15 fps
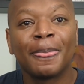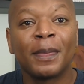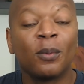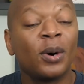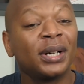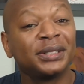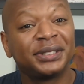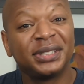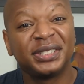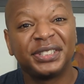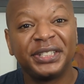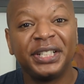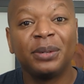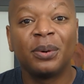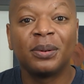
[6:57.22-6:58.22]
wants to
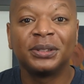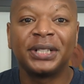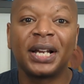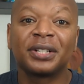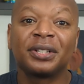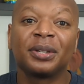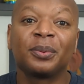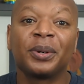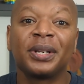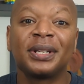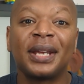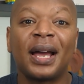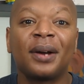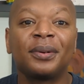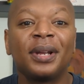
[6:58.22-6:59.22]
see what was actually written
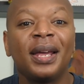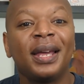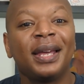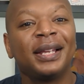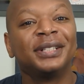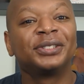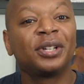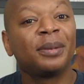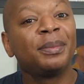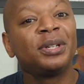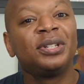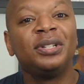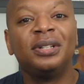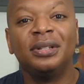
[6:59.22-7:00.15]
down. It's going to be